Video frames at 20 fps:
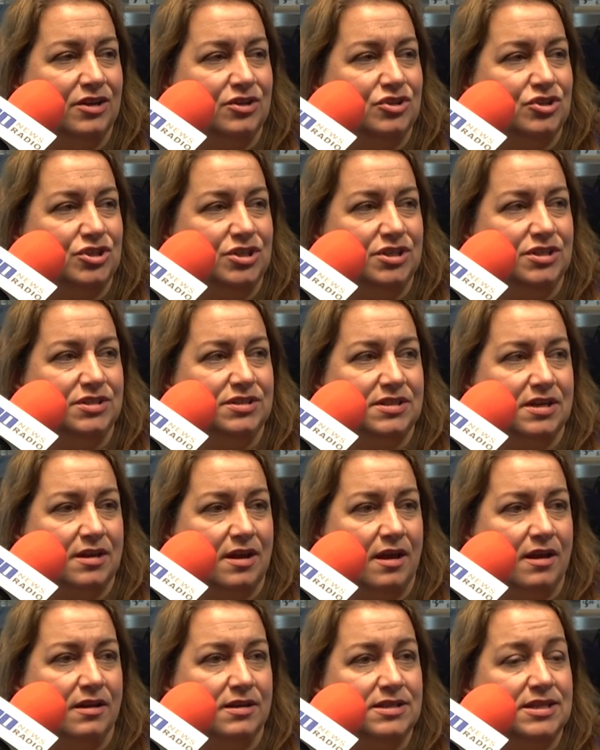and she's
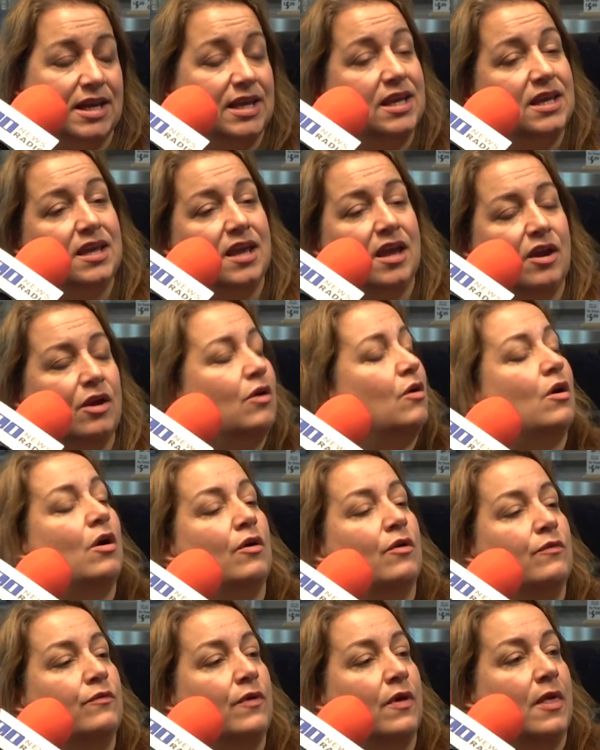taking care
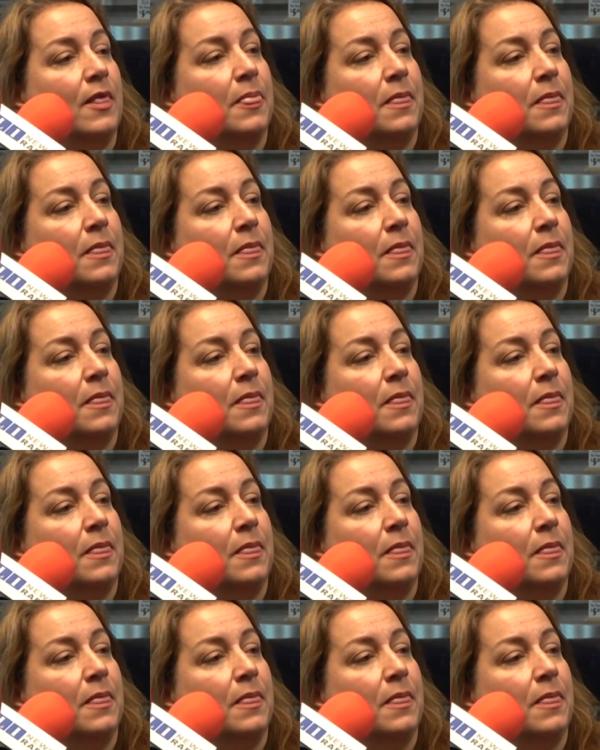of